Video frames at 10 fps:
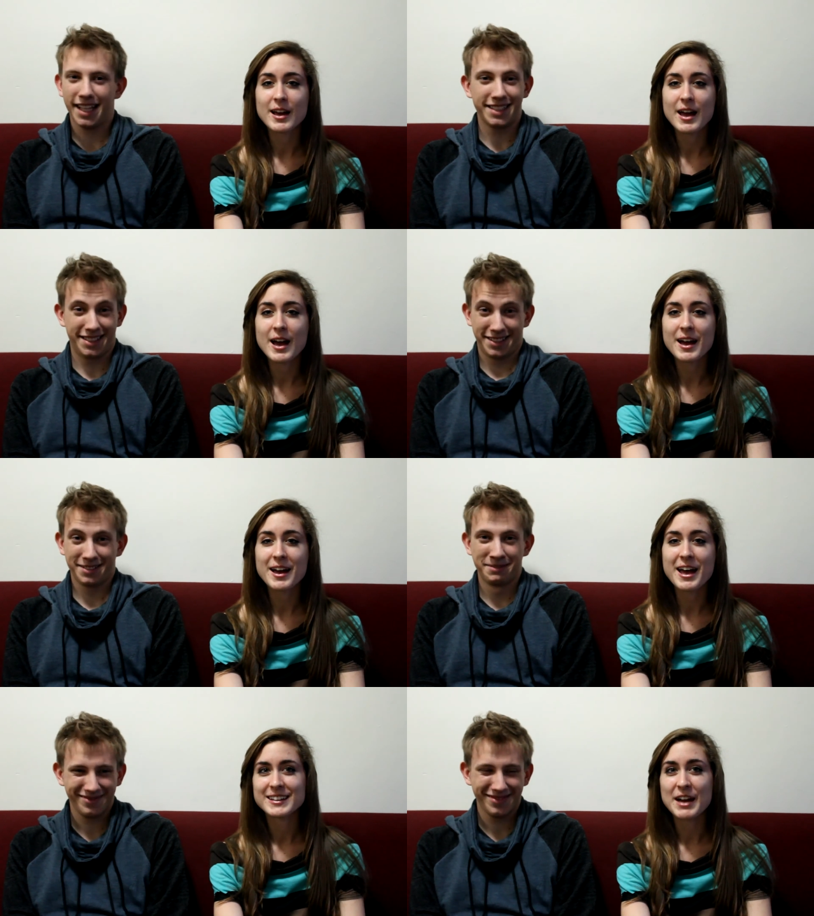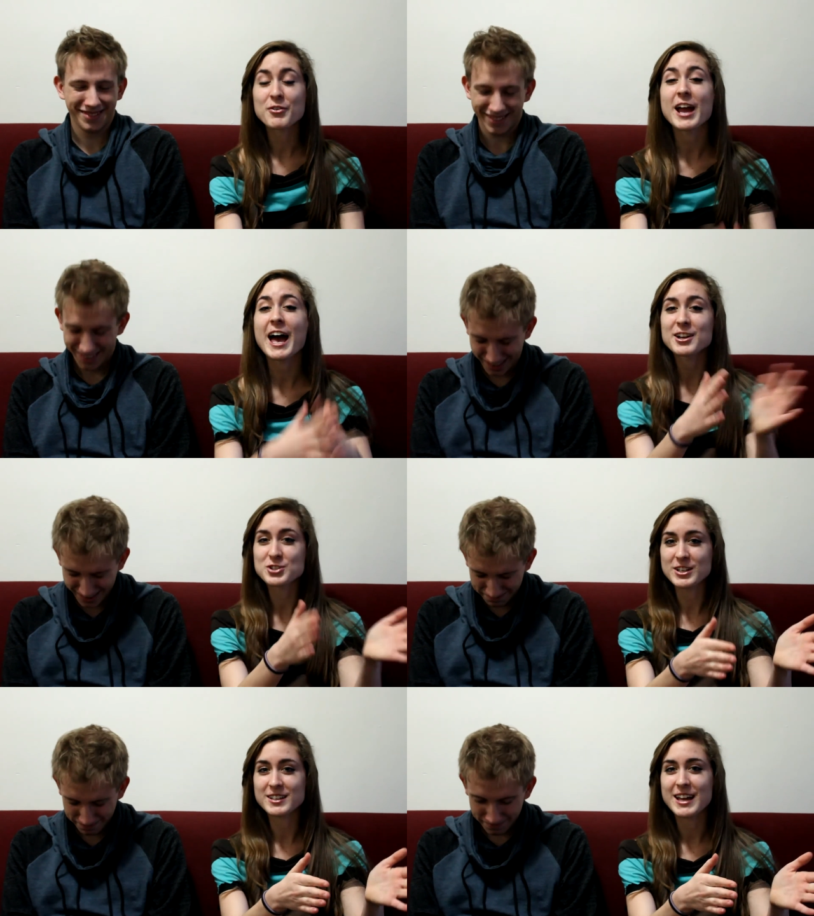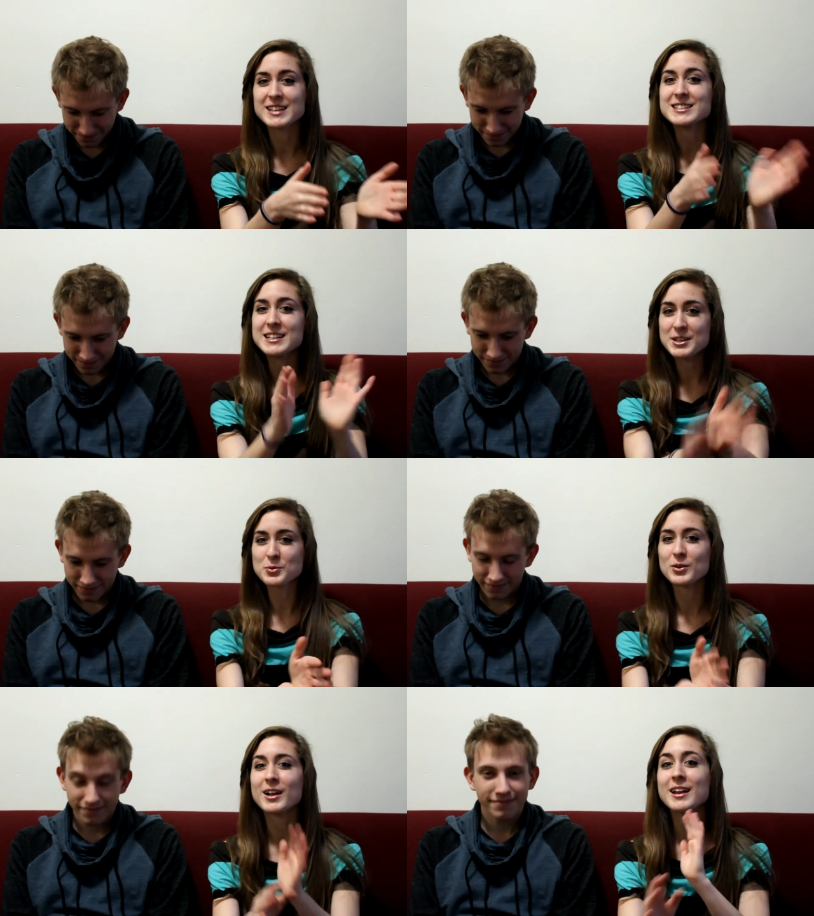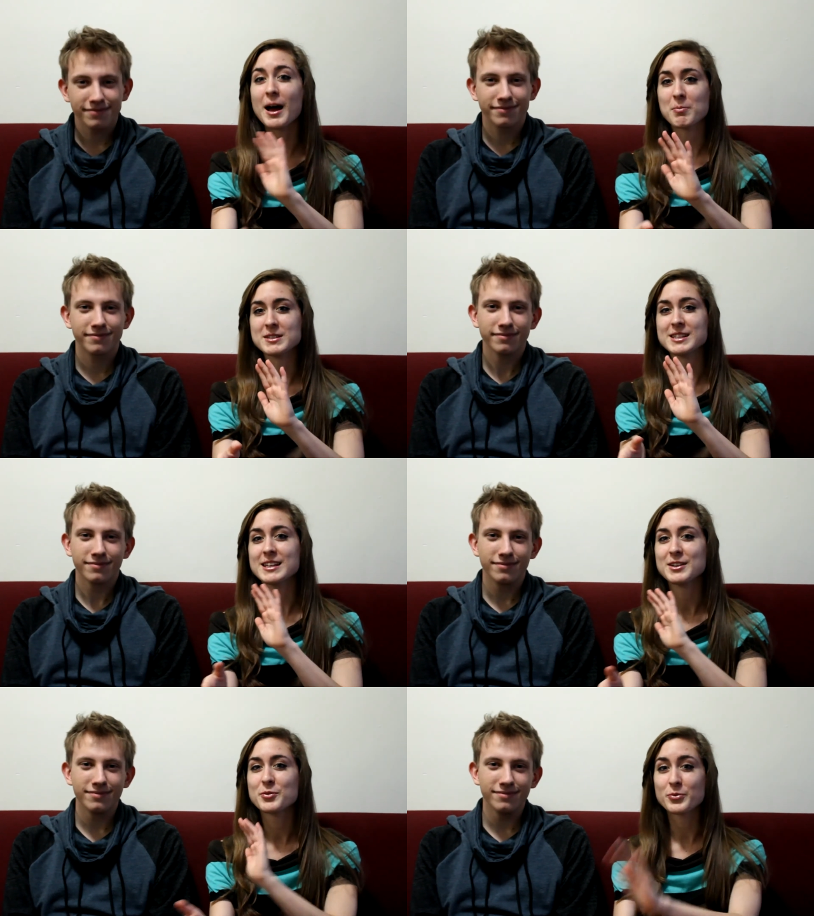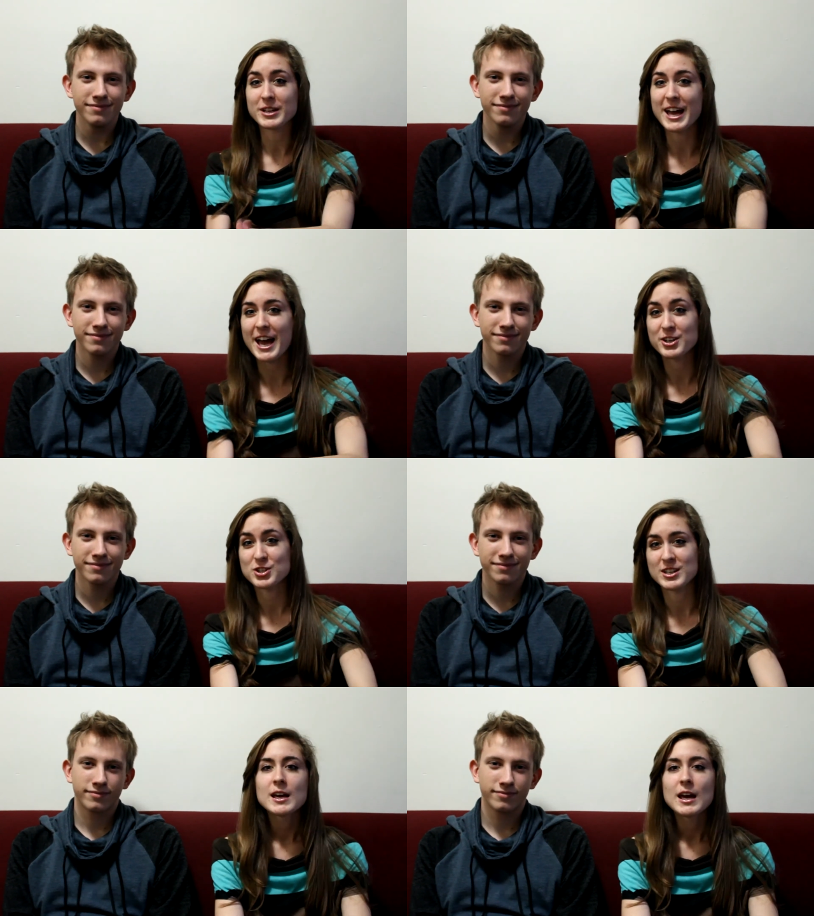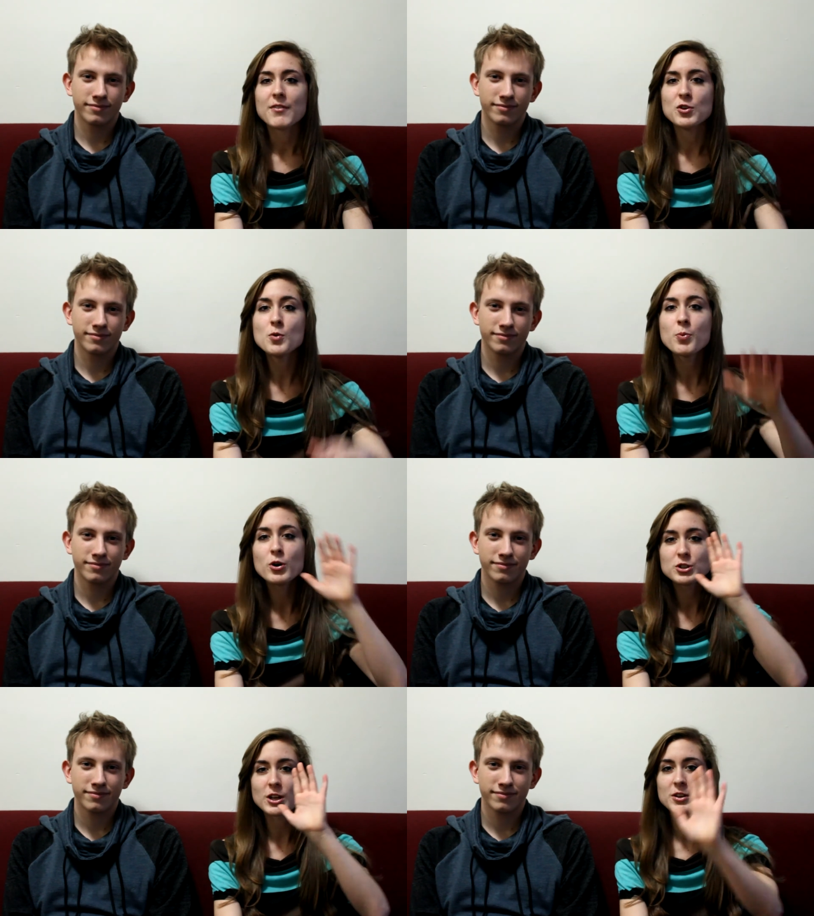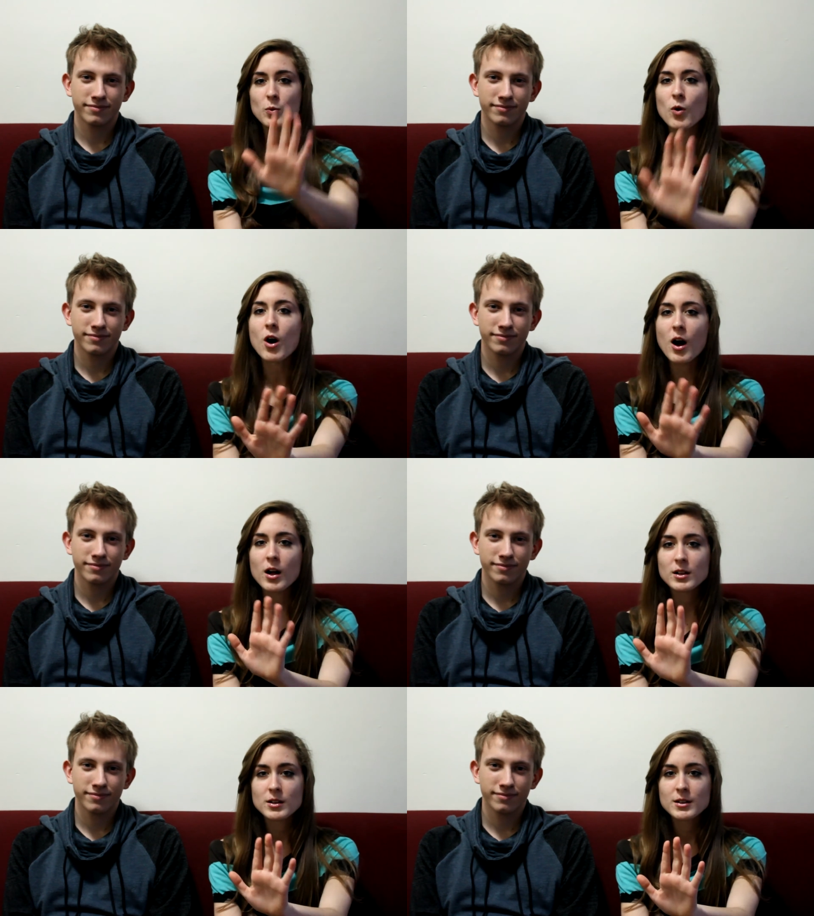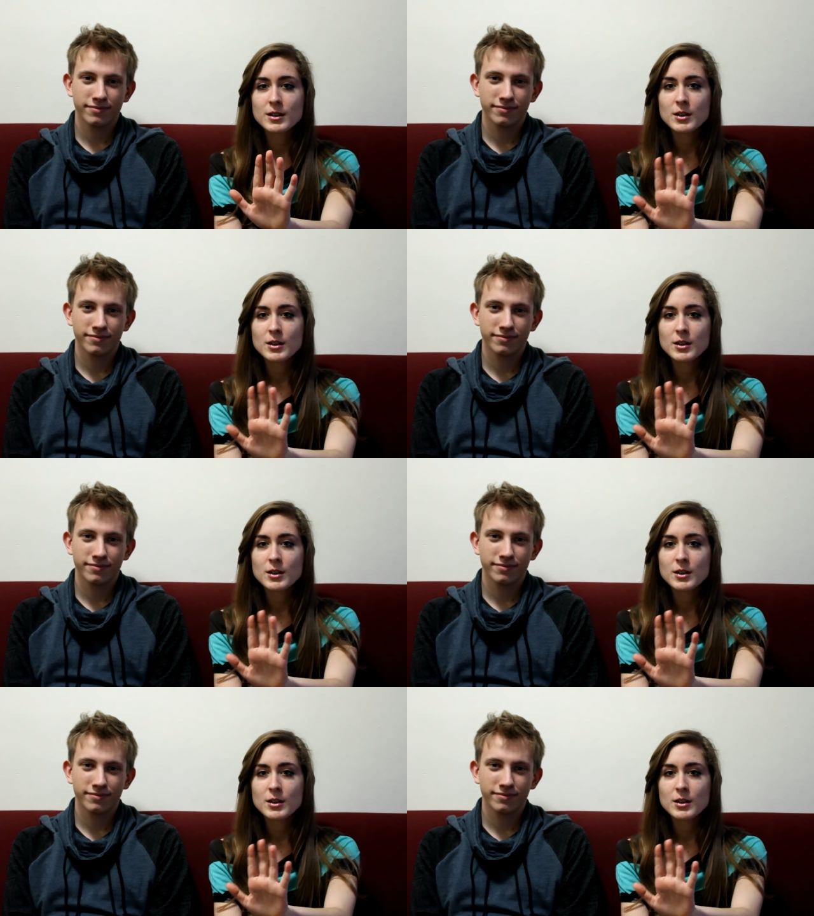Speaker 1: is every action has an equal and opposite reaction. If you push on the wall